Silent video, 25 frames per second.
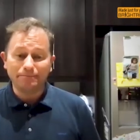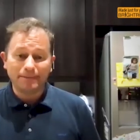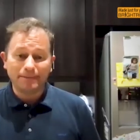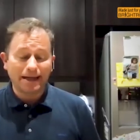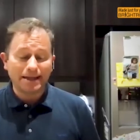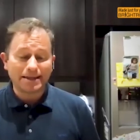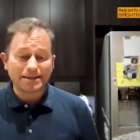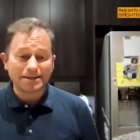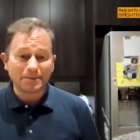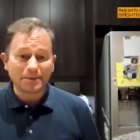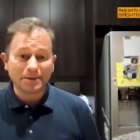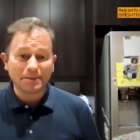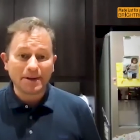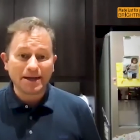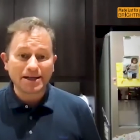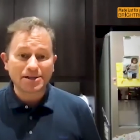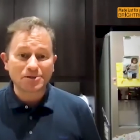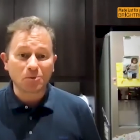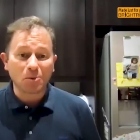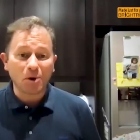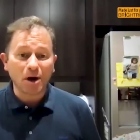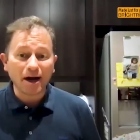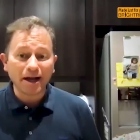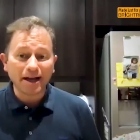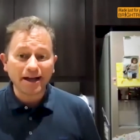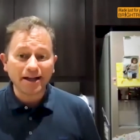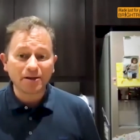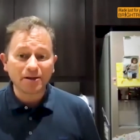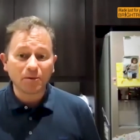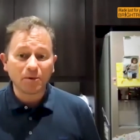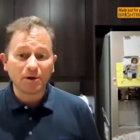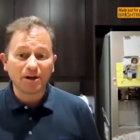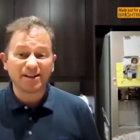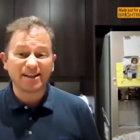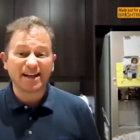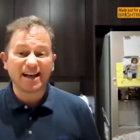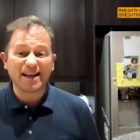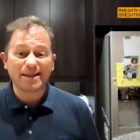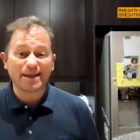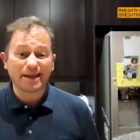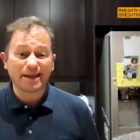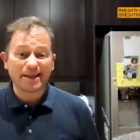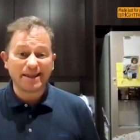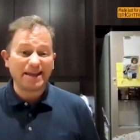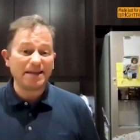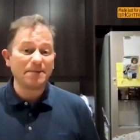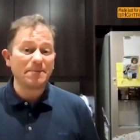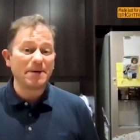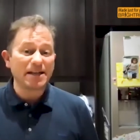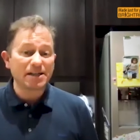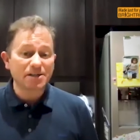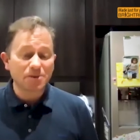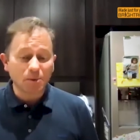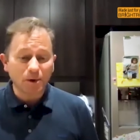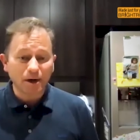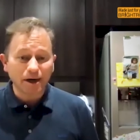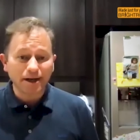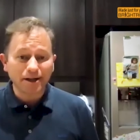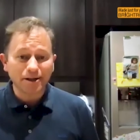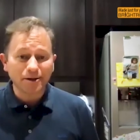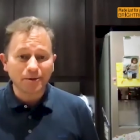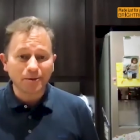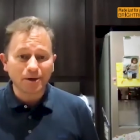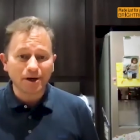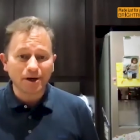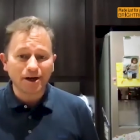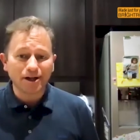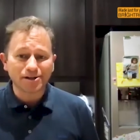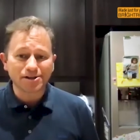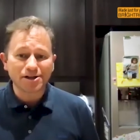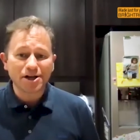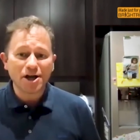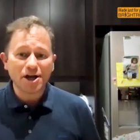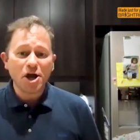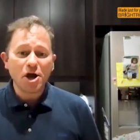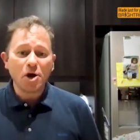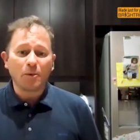make some of the best wine in the world, I think the best wine in the world.